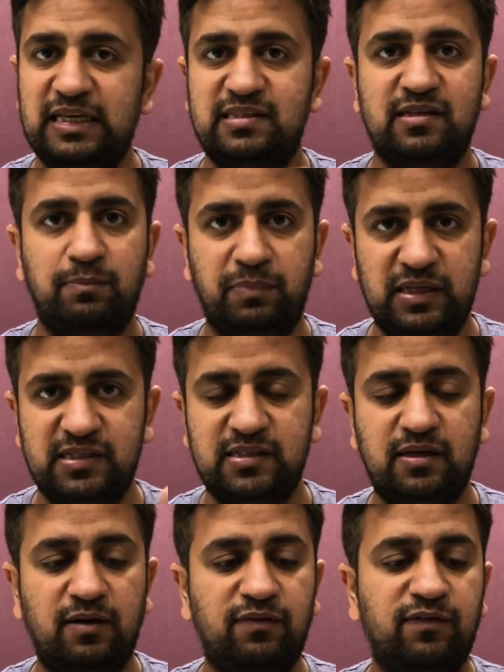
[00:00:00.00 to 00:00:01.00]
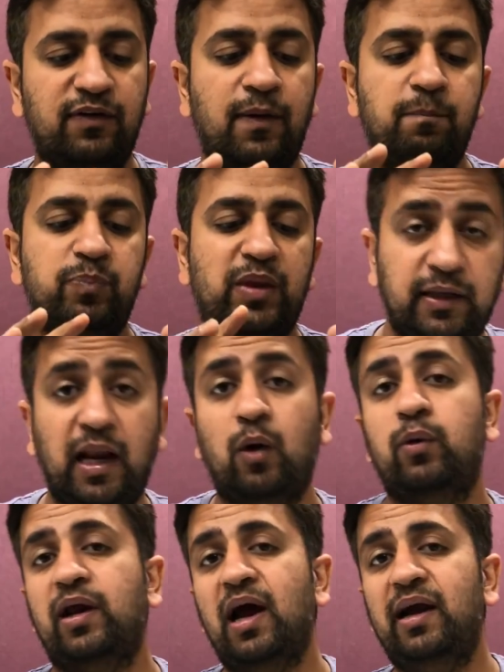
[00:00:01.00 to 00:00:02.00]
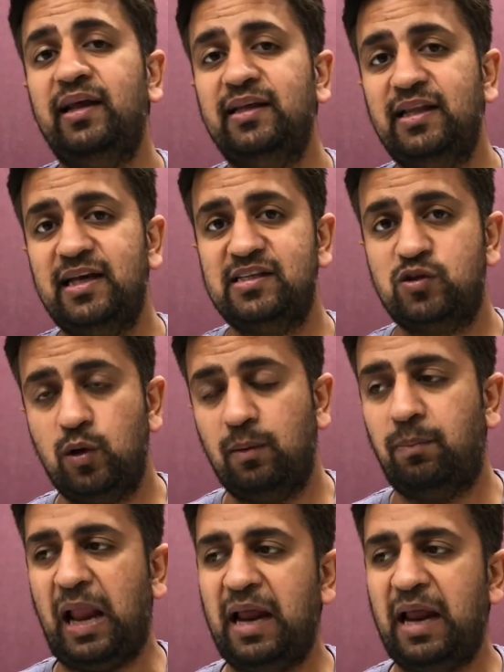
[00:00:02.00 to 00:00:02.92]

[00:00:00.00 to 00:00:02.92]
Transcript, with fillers: that's the best stuff now regarding the SQL